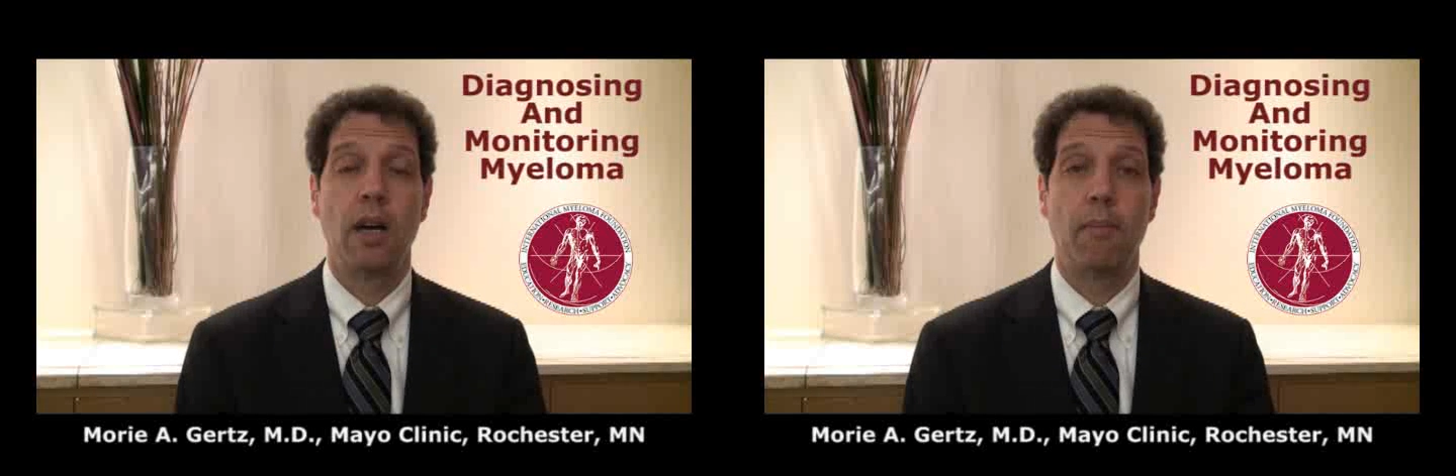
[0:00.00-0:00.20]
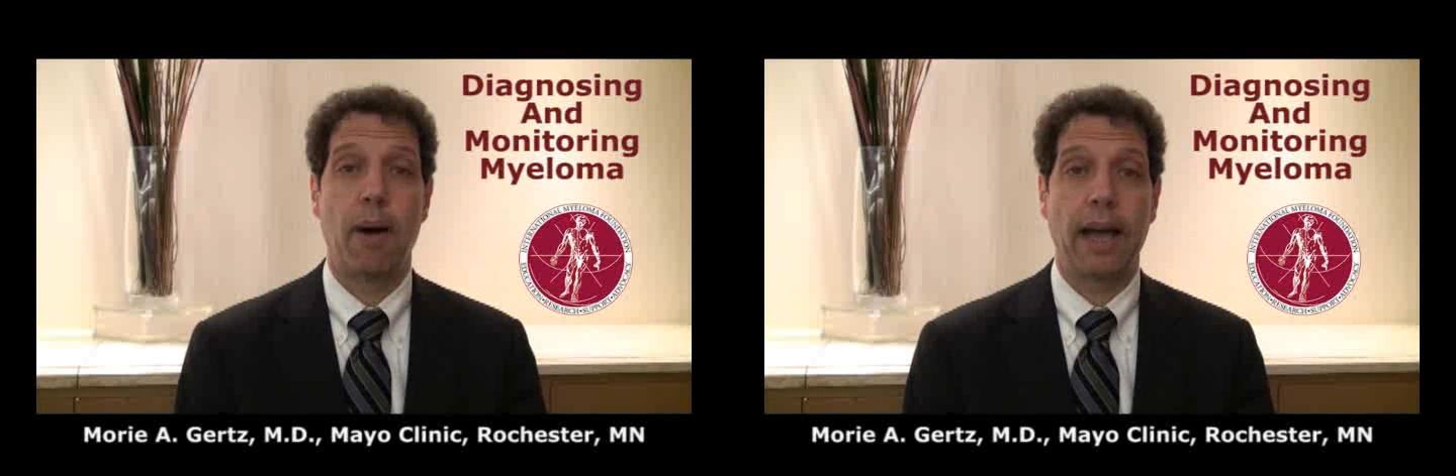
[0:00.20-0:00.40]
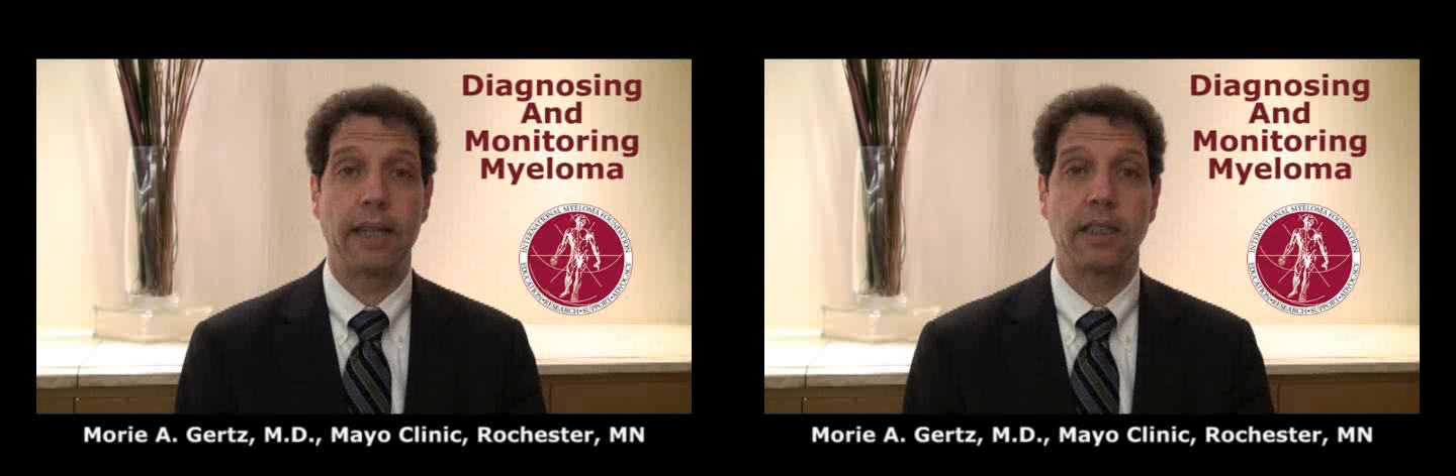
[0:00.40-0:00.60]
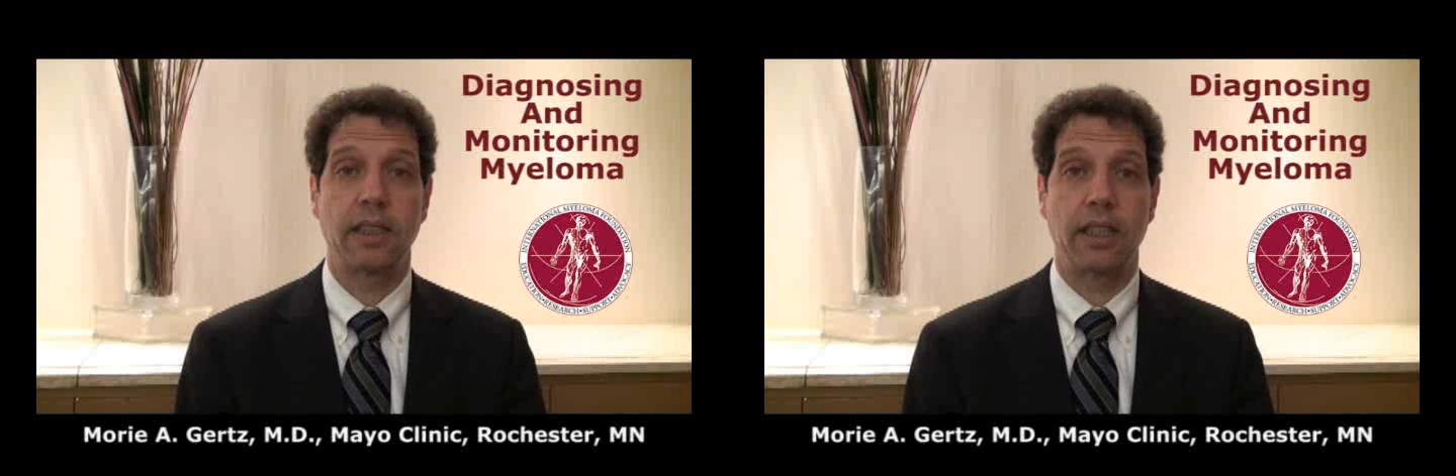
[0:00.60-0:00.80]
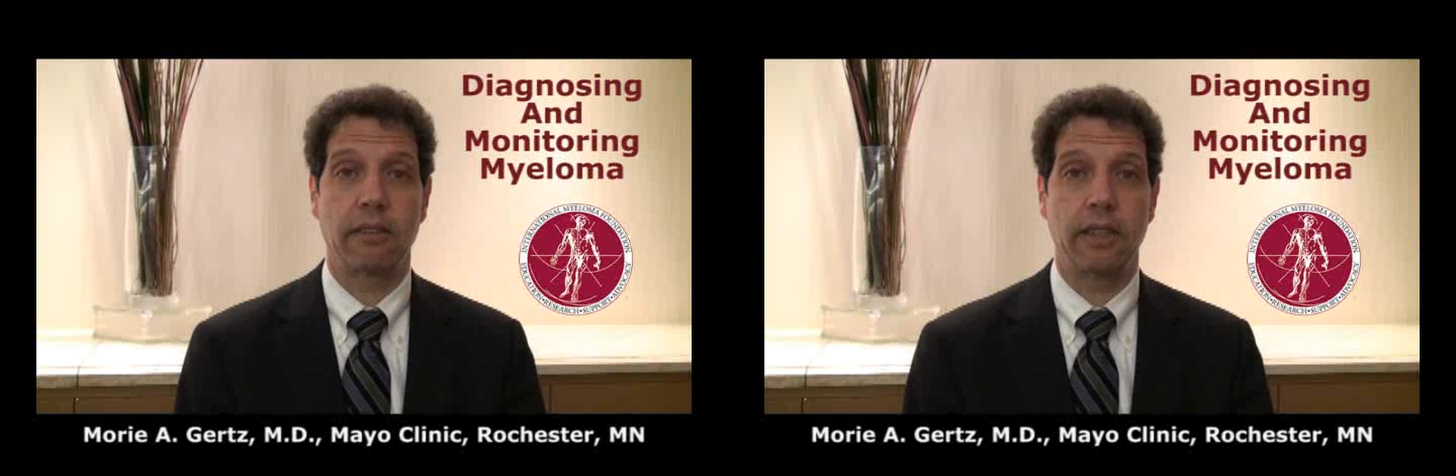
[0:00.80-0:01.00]
by a
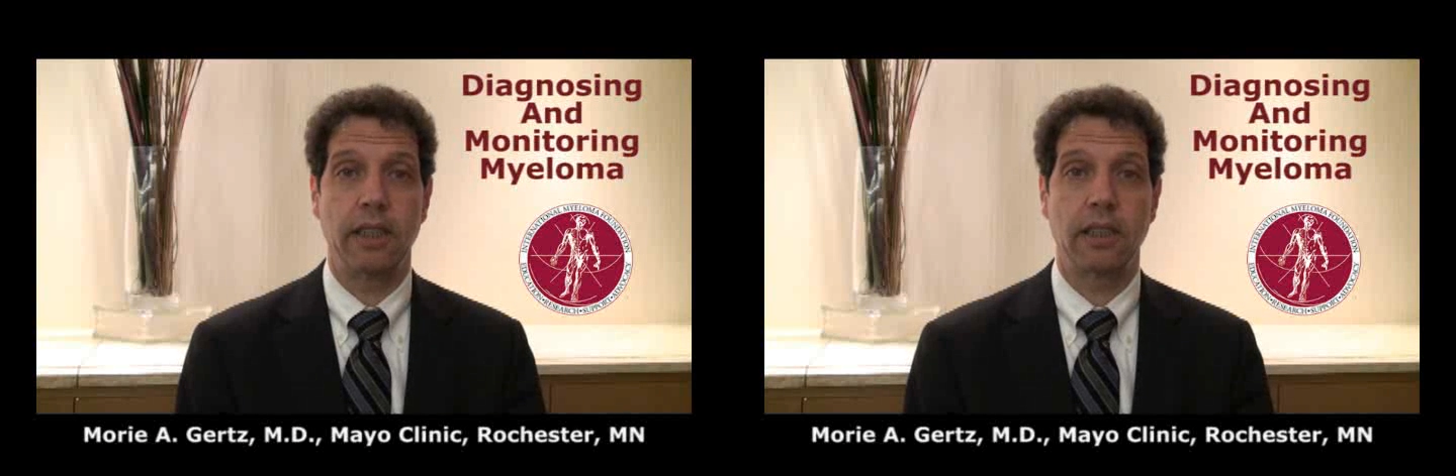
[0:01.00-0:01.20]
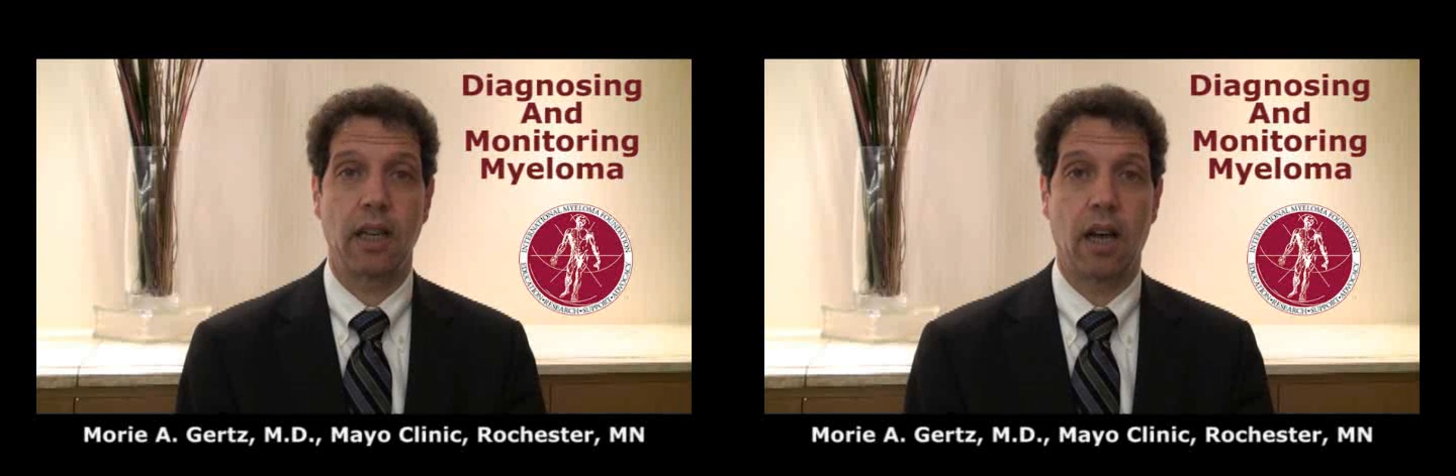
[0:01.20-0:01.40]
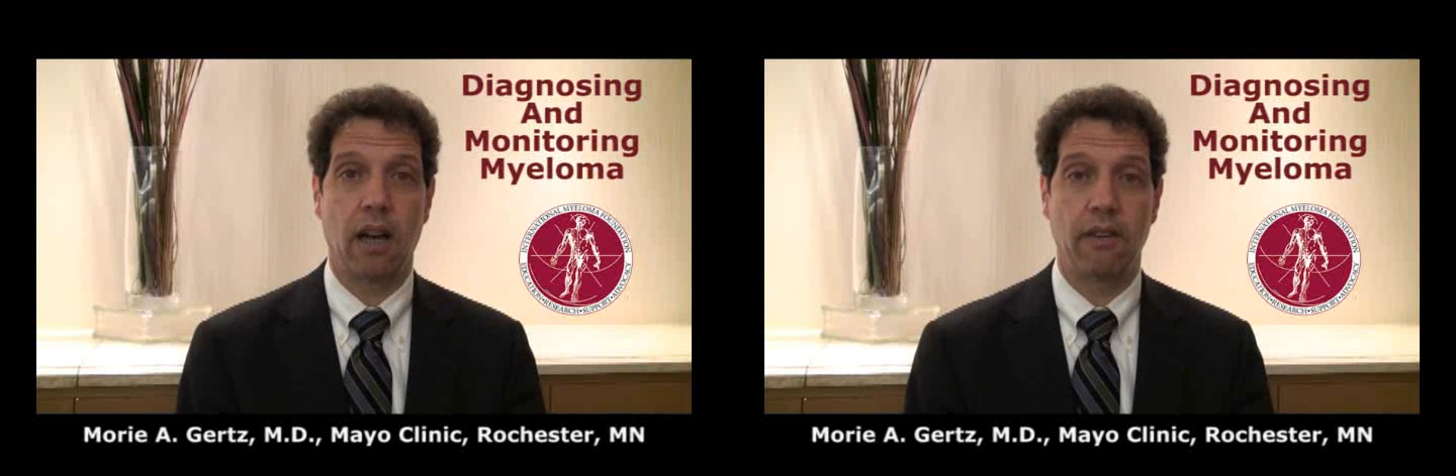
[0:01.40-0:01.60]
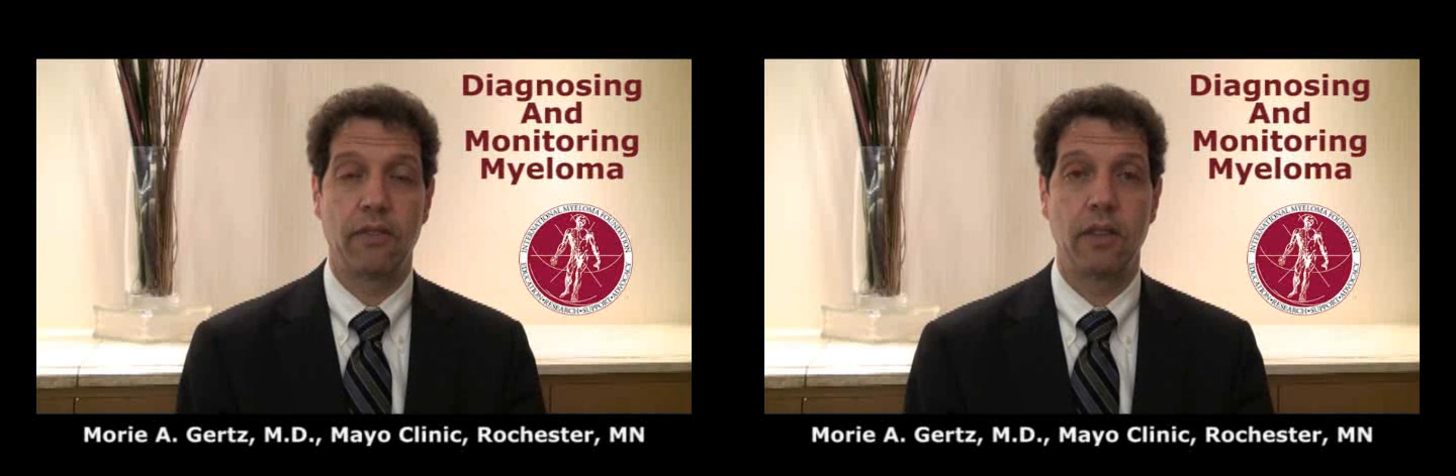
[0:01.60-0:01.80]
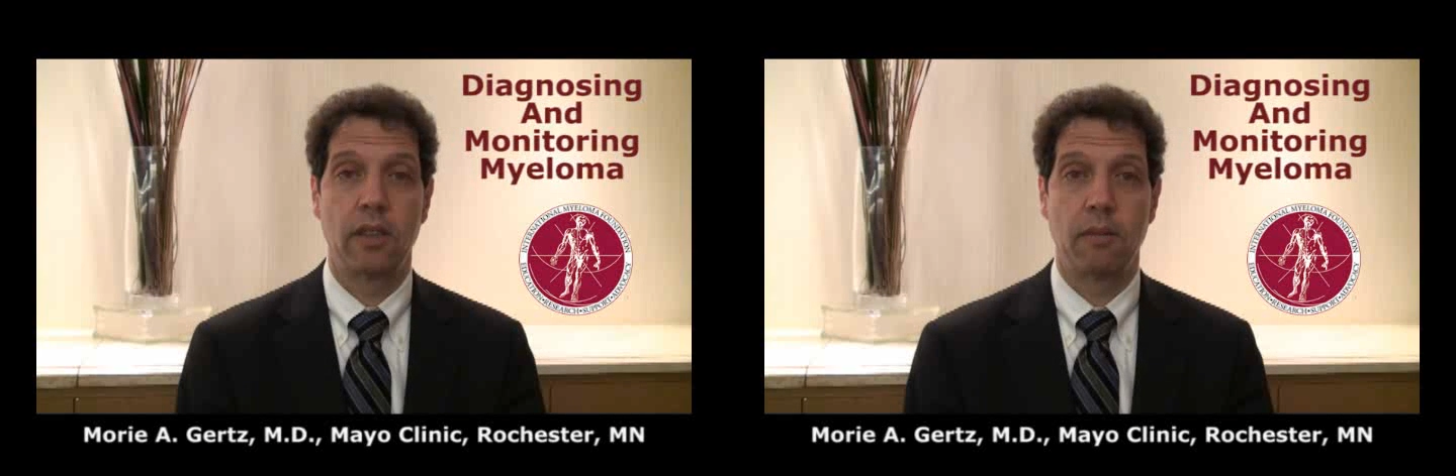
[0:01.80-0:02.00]
series of
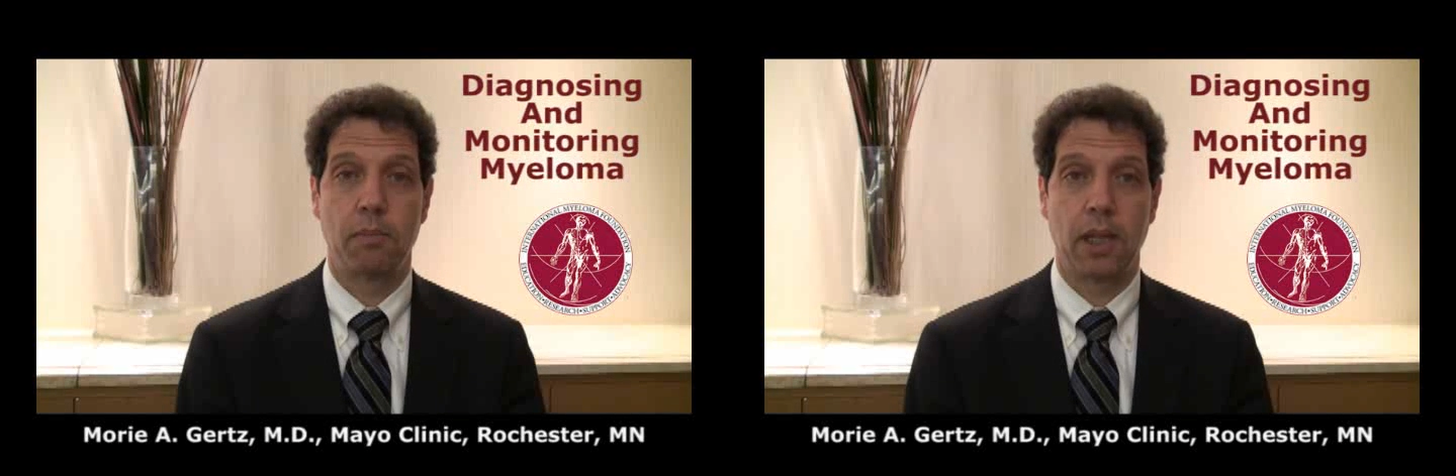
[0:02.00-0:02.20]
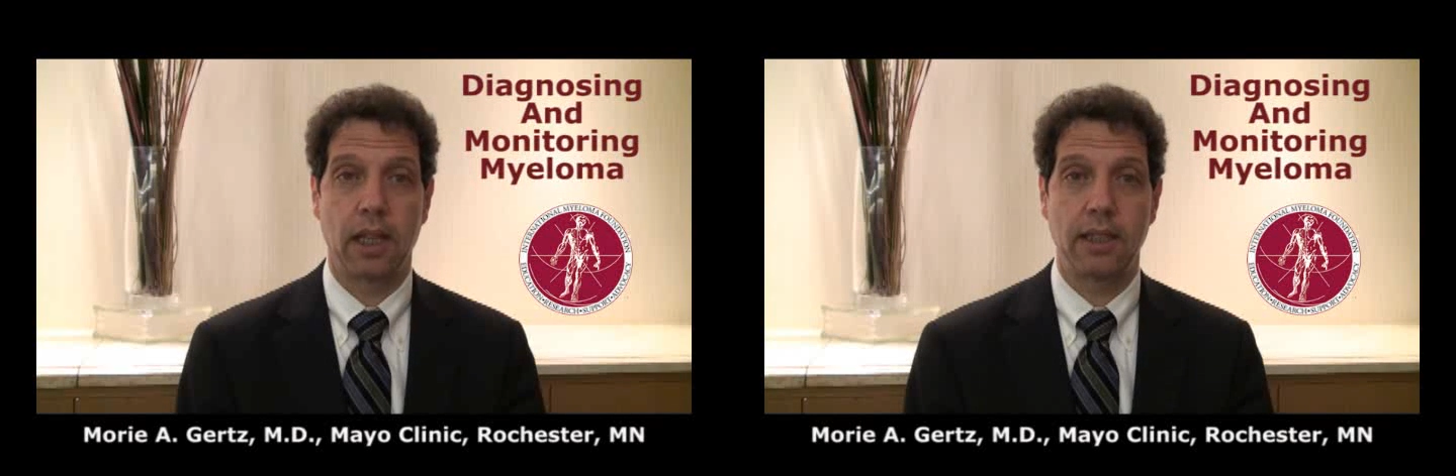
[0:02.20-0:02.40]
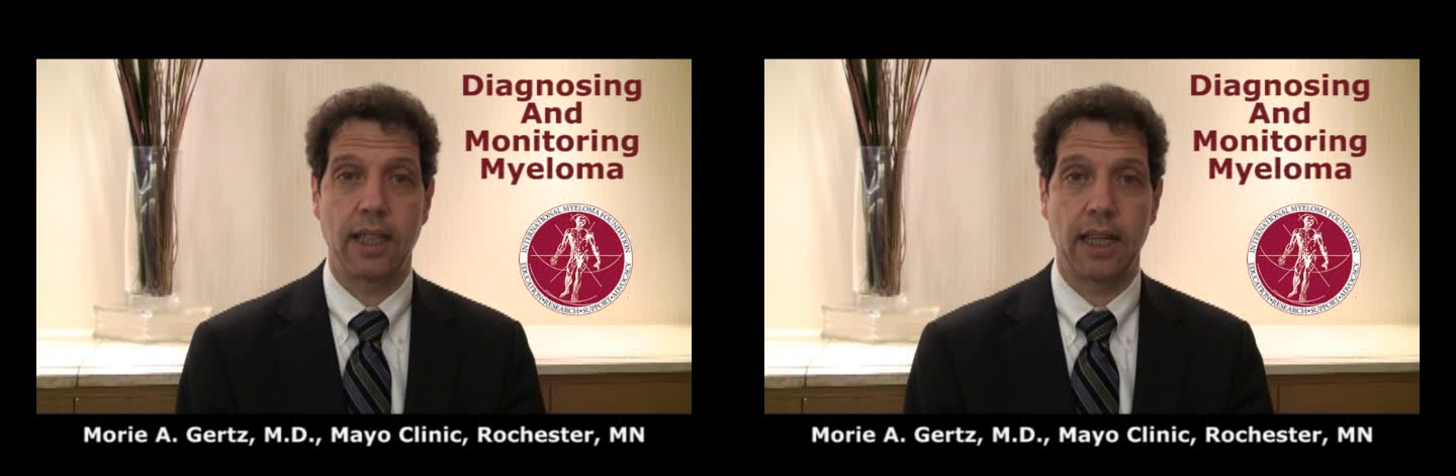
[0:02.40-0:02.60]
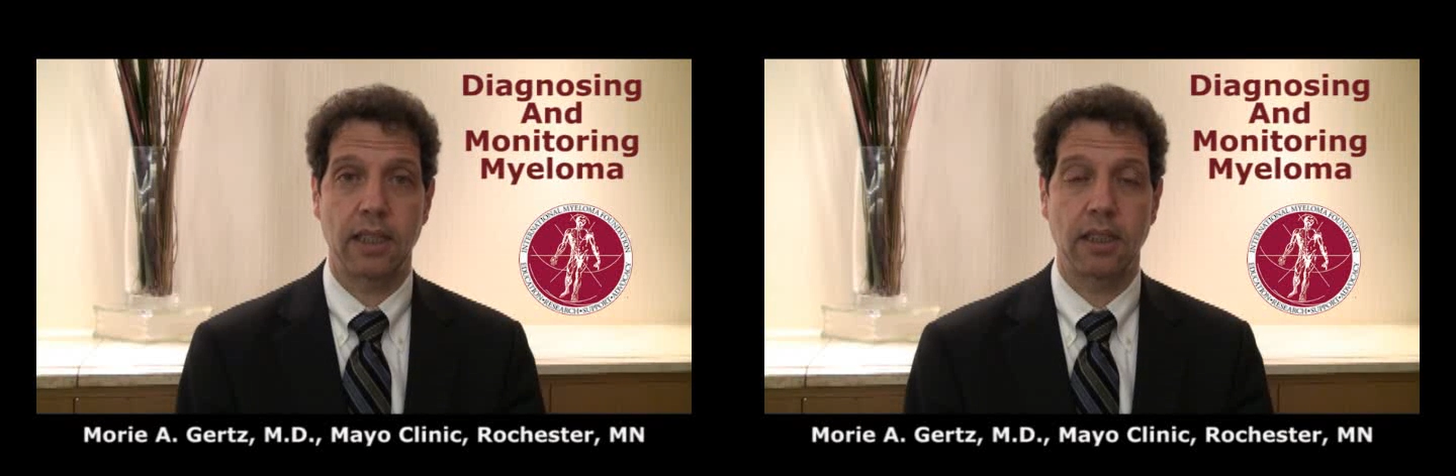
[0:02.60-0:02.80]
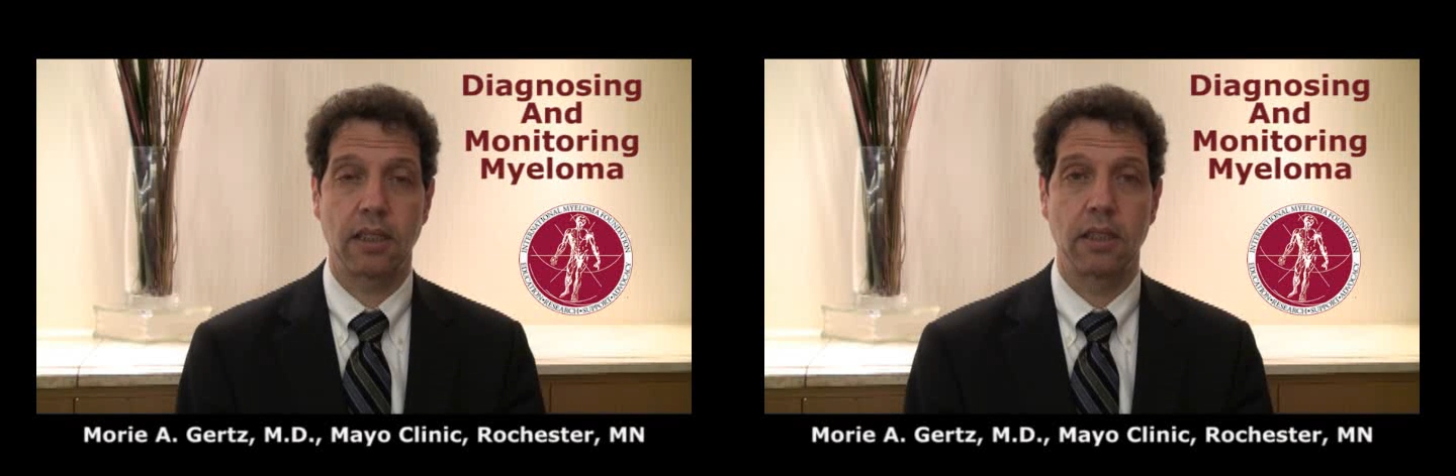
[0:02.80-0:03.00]
blood
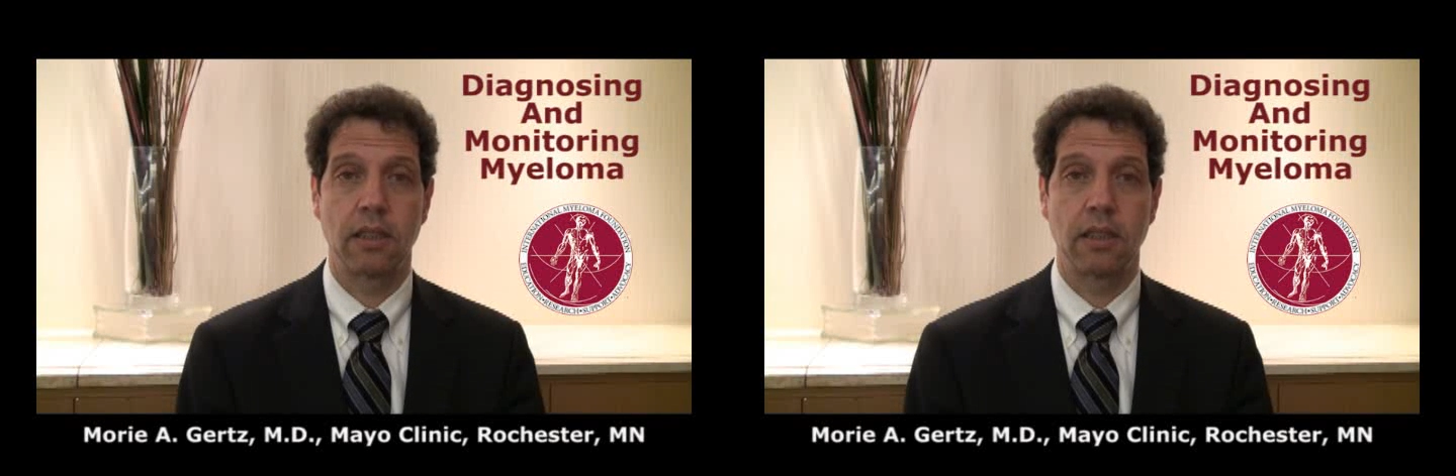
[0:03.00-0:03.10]
tests,